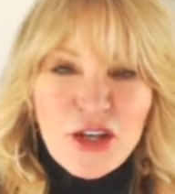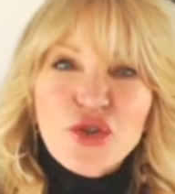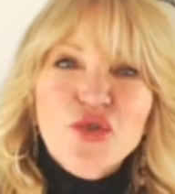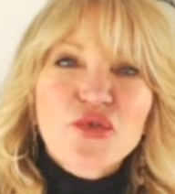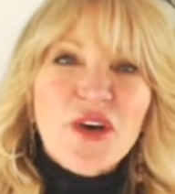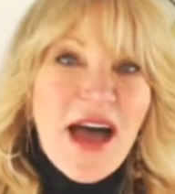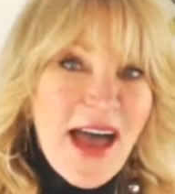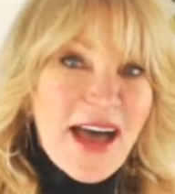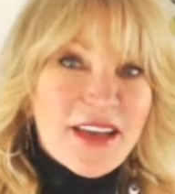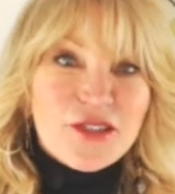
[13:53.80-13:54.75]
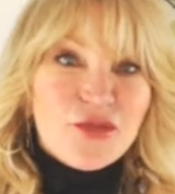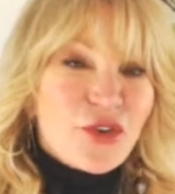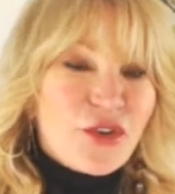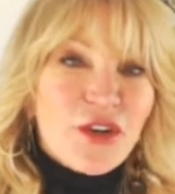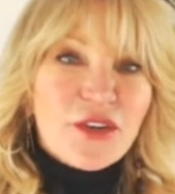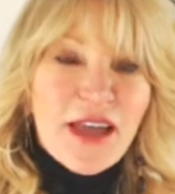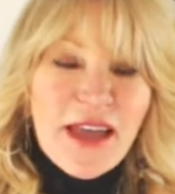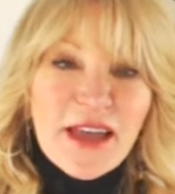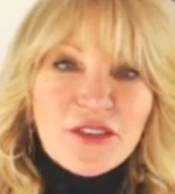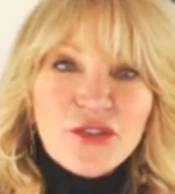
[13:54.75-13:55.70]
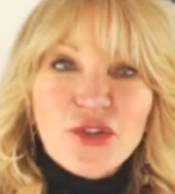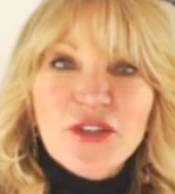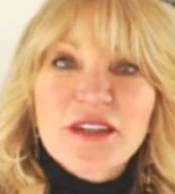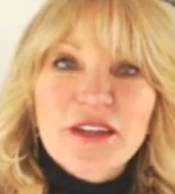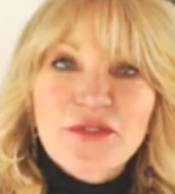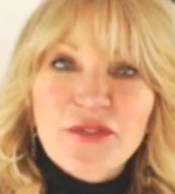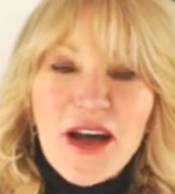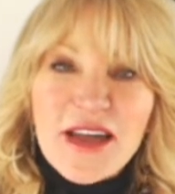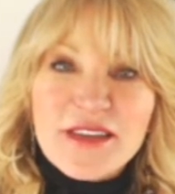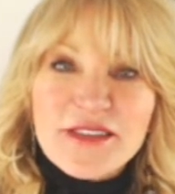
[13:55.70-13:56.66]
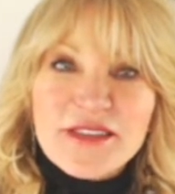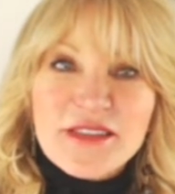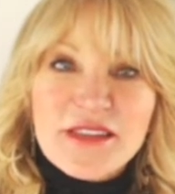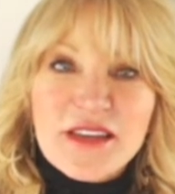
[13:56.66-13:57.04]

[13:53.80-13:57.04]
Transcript: You've asked for their counsel and advice.